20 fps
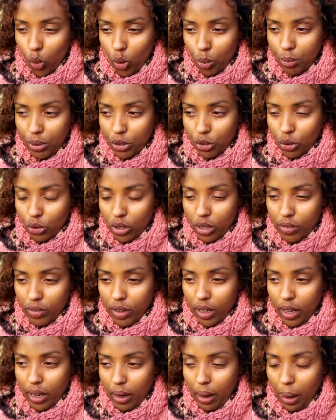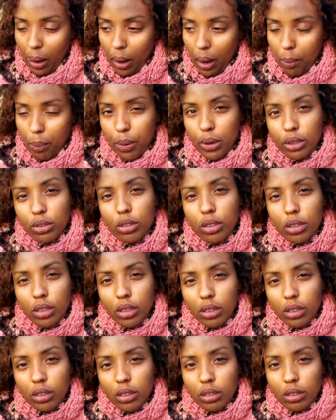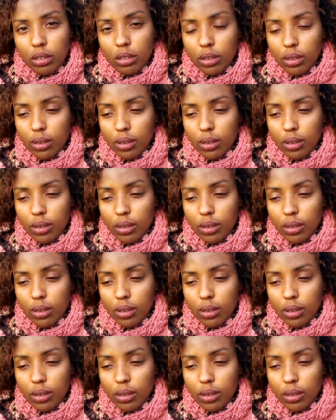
will be sort of like a prisoner.